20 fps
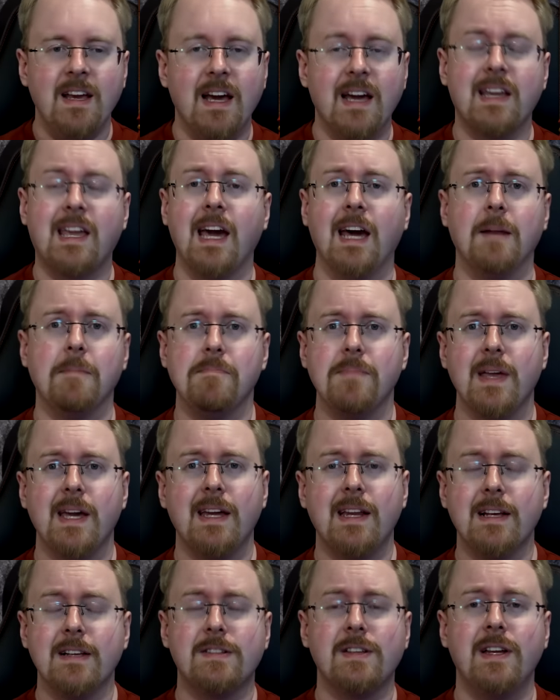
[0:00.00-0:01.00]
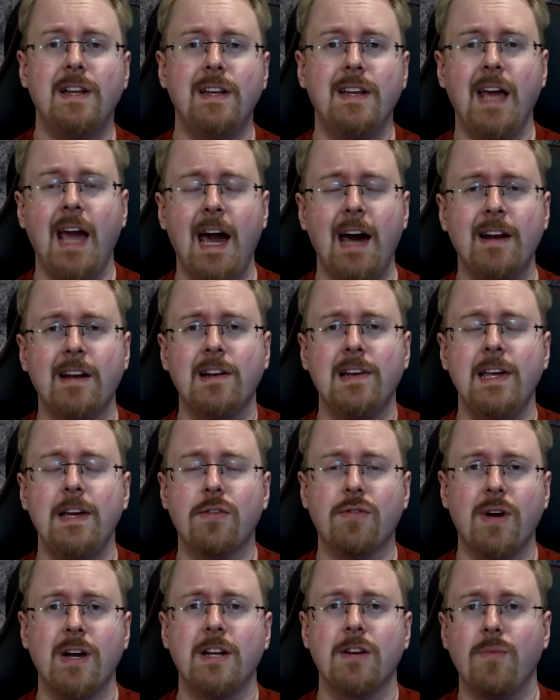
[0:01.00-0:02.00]
again, it is an inherently
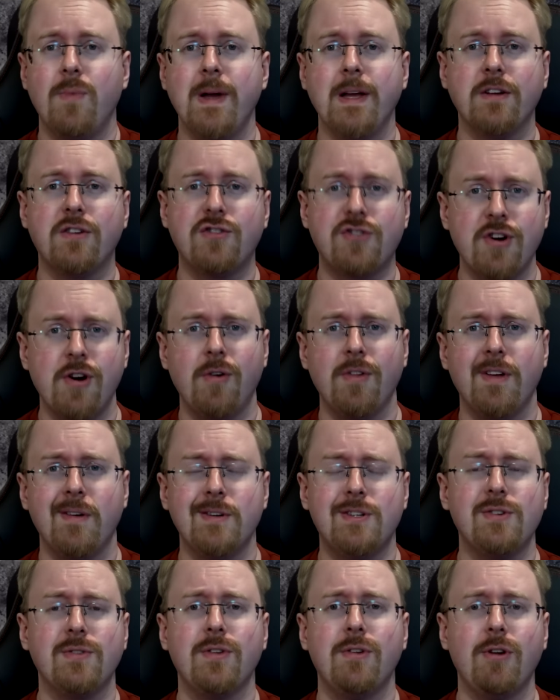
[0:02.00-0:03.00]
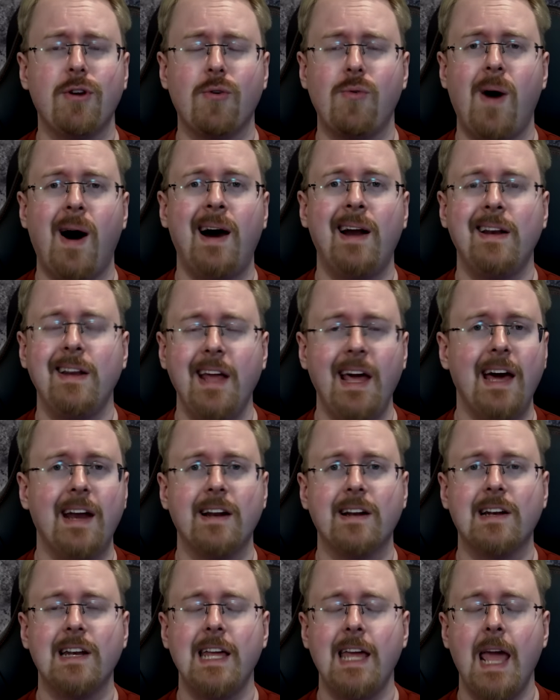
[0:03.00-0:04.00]
right-wing show, though it would require an
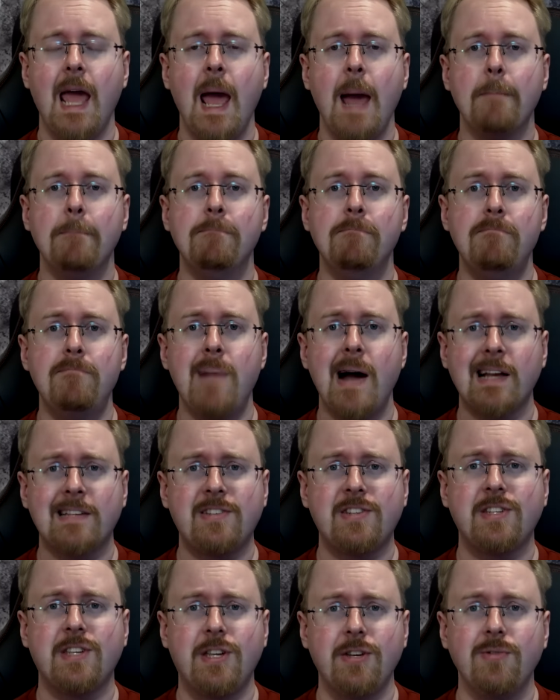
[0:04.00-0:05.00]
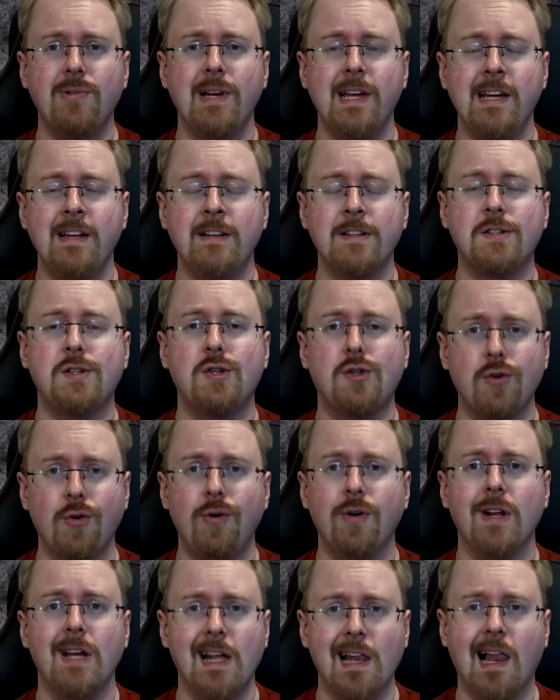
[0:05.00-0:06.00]
inherently masculine
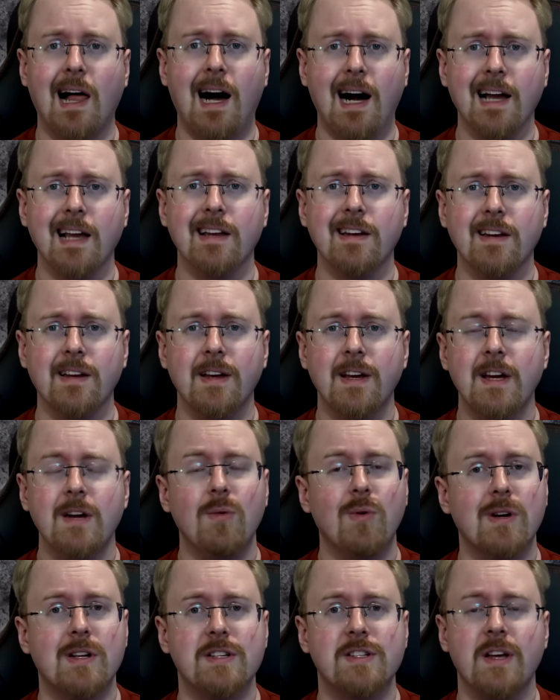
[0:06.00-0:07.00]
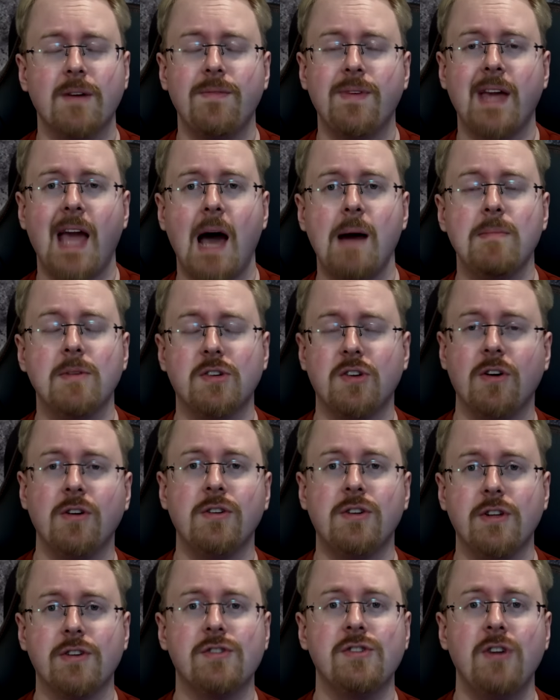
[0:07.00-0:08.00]
storyline, which is something
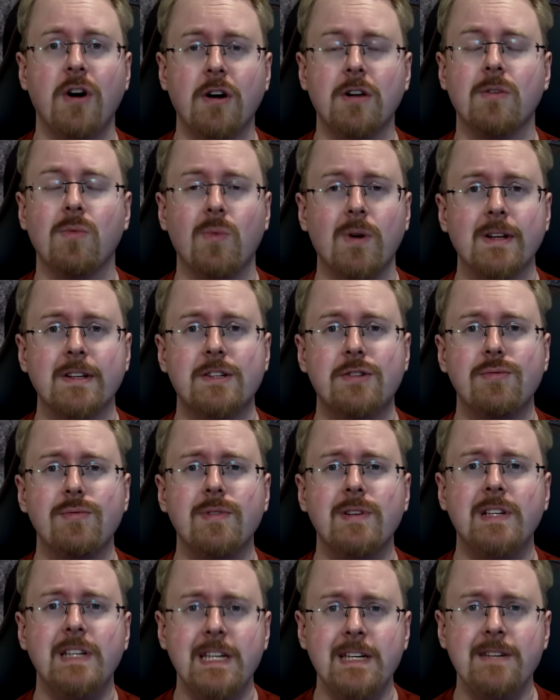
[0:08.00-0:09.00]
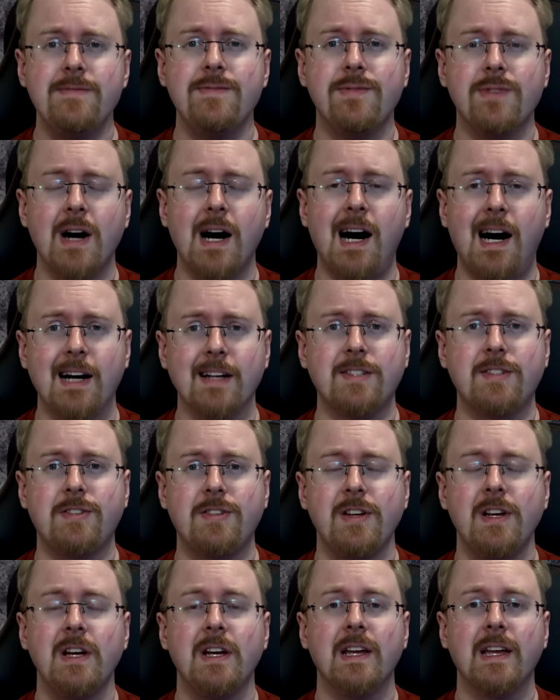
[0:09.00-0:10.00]
Amazon does not want to give
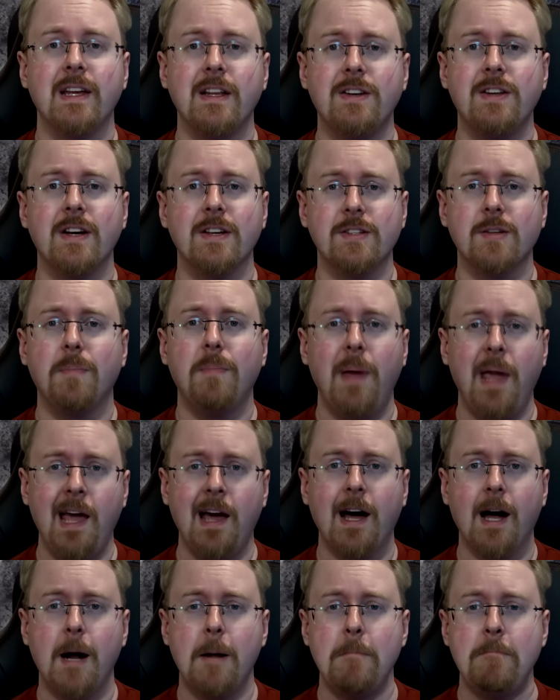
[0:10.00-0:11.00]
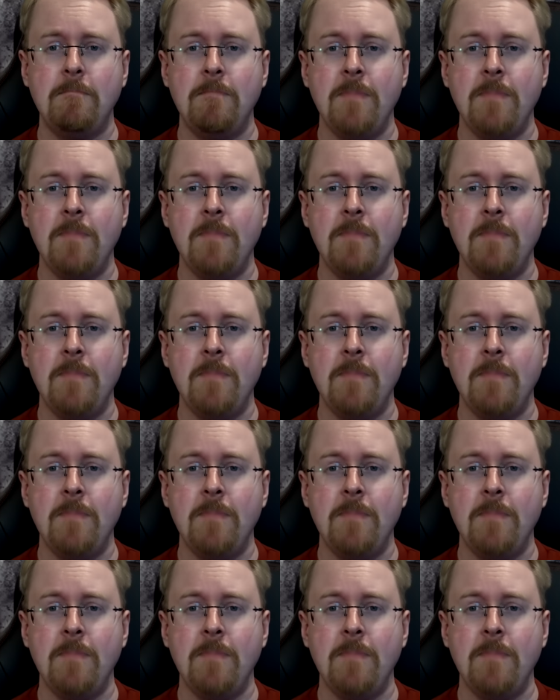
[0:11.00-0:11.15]
us, it does appear.